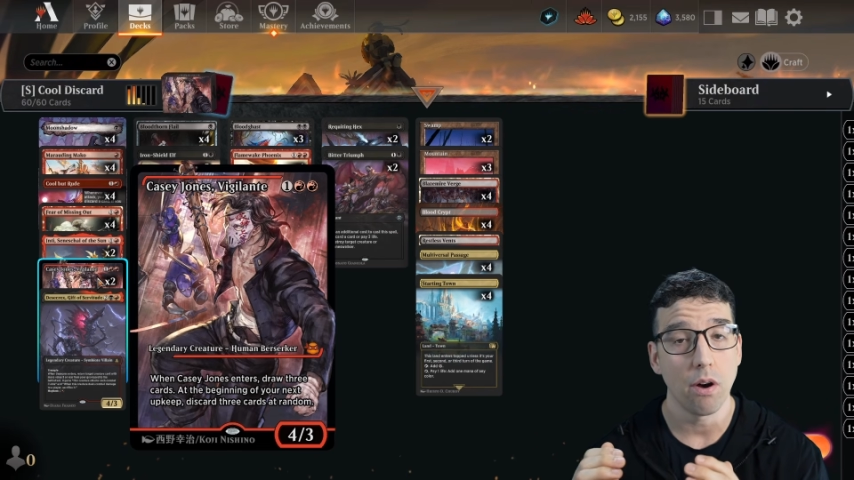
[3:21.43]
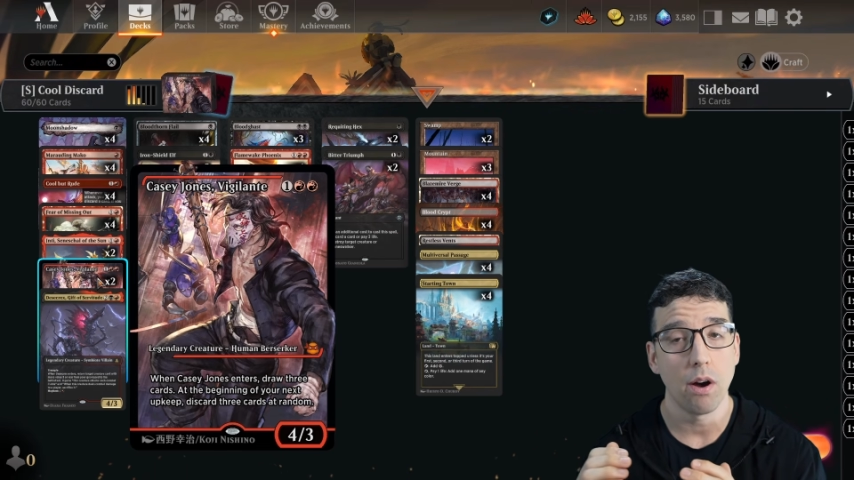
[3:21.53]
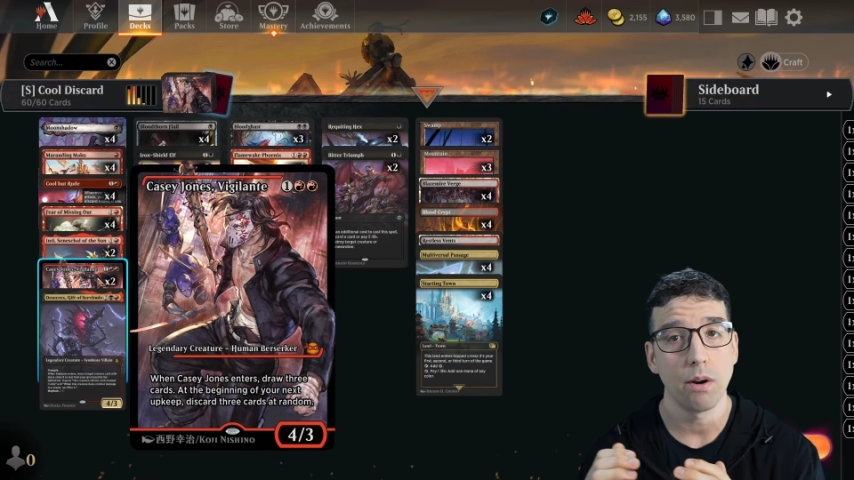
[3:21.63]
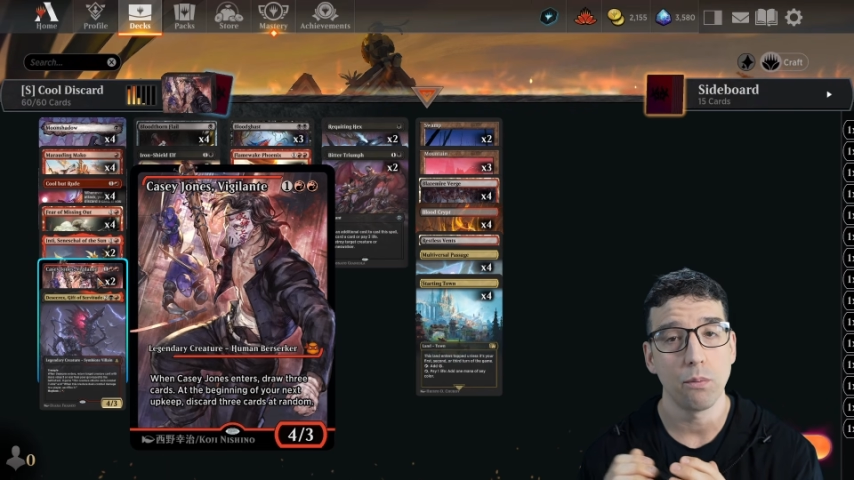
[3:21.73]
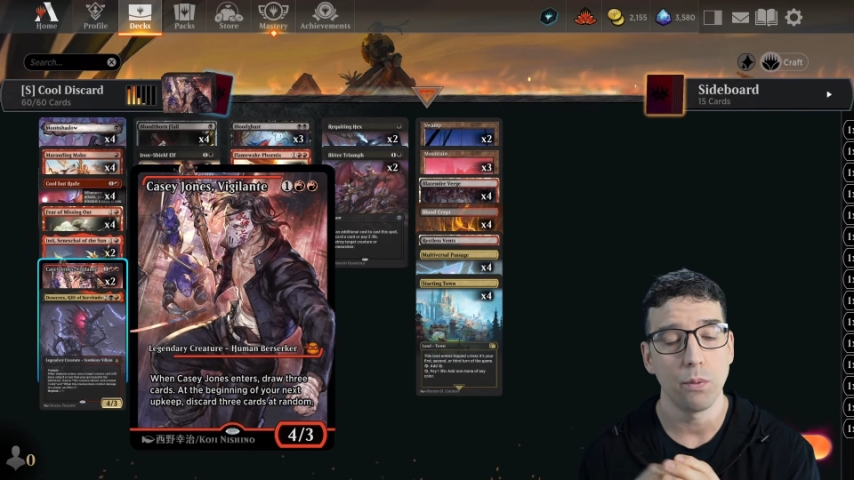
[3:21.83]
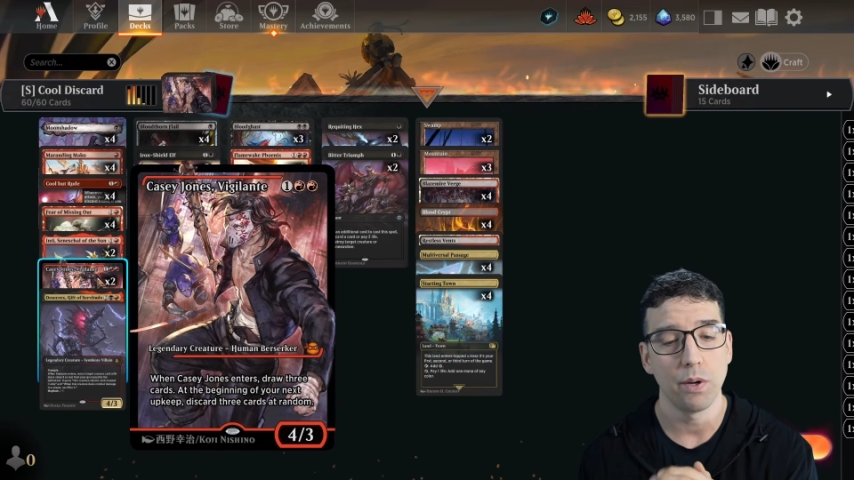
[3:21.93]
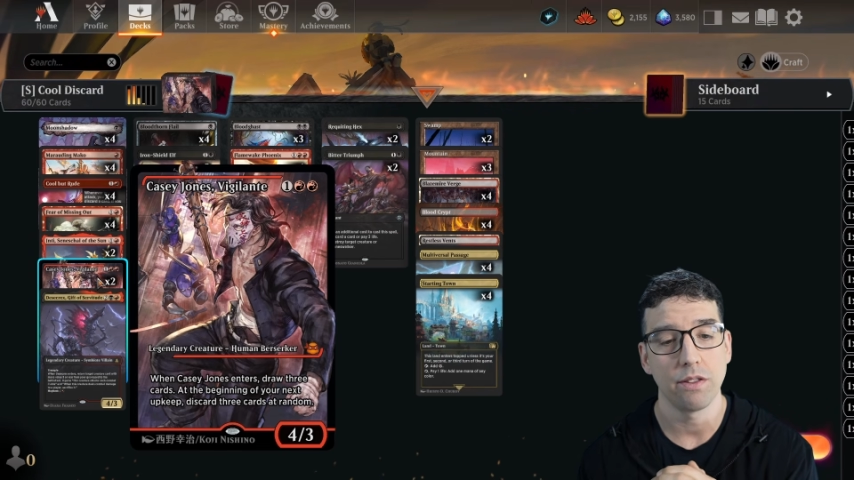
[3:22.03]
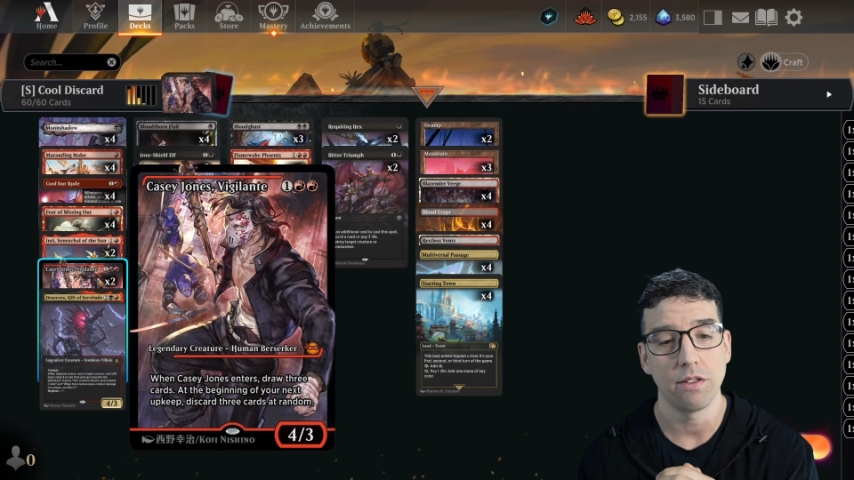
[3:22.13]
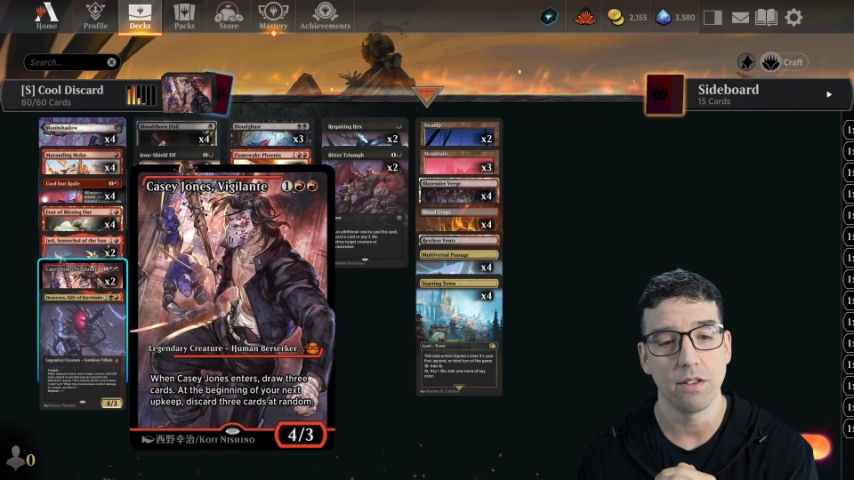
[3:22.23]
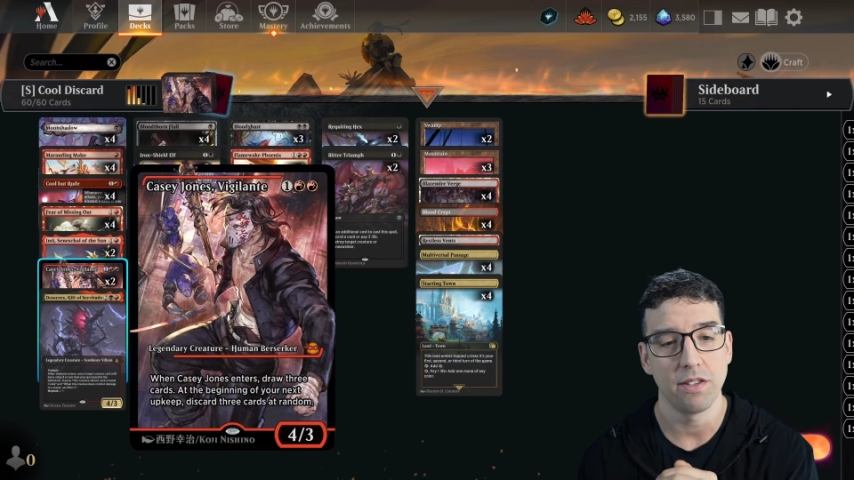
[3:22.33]
on with
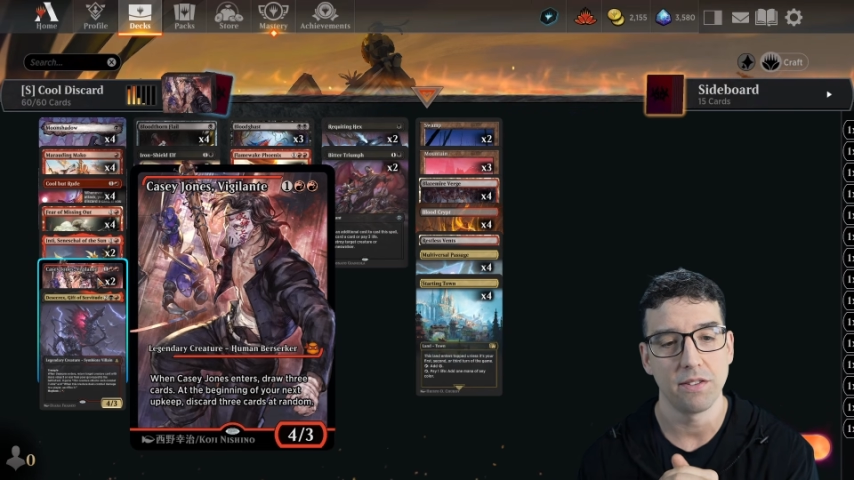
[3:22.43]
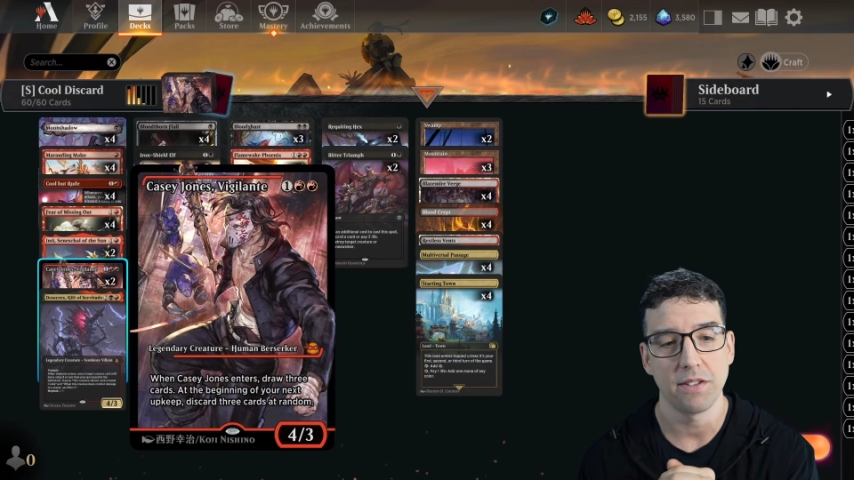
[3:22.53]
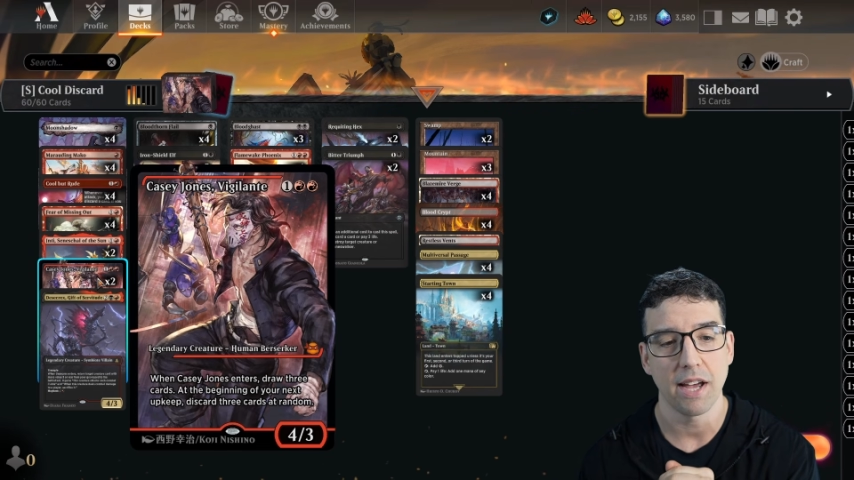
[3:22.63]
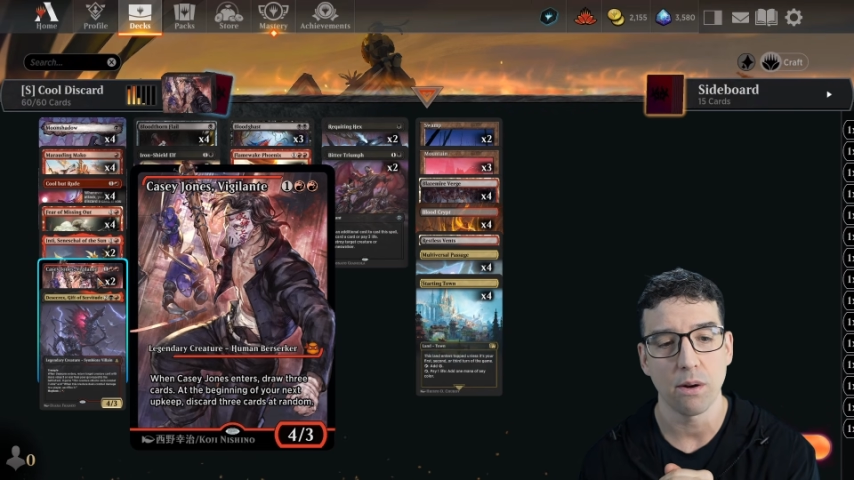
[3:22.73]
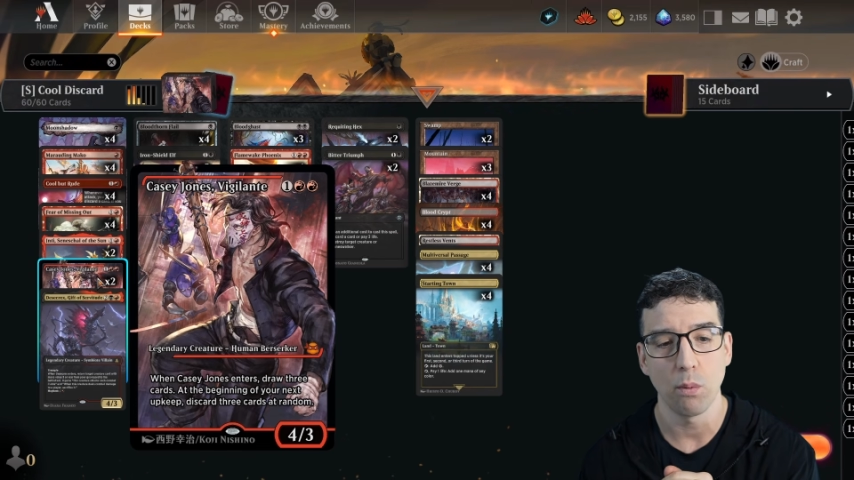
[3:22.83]
this deck,